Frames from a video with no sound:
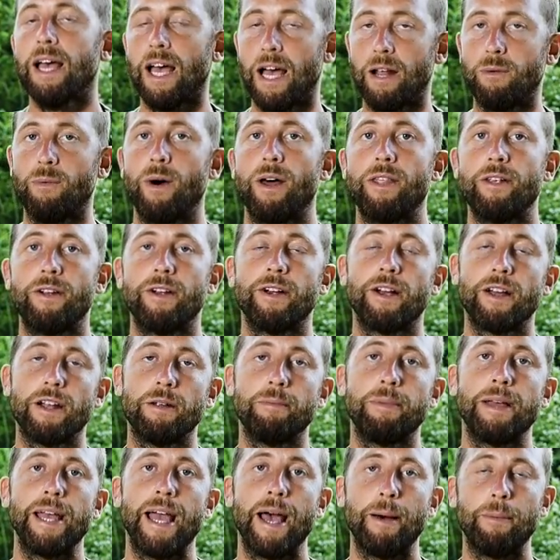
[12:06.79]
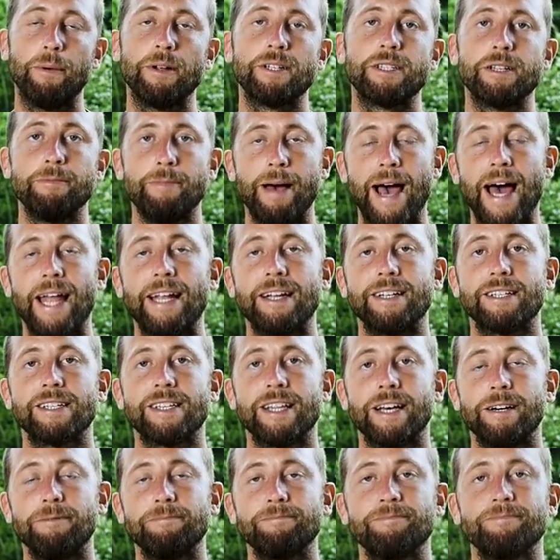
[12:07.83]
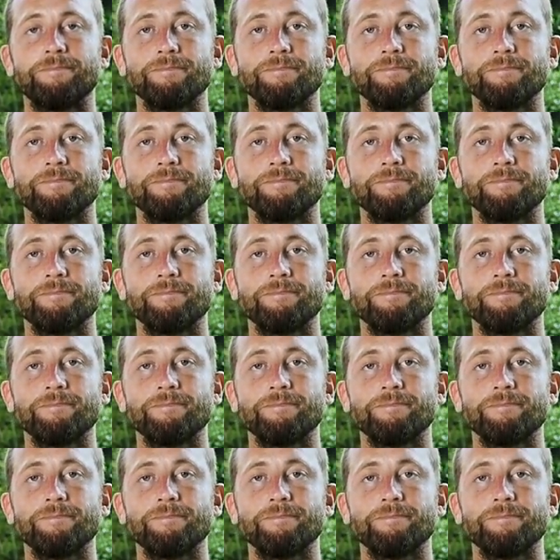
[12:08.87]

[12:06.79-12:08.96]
and whether you're going to be able to manage them.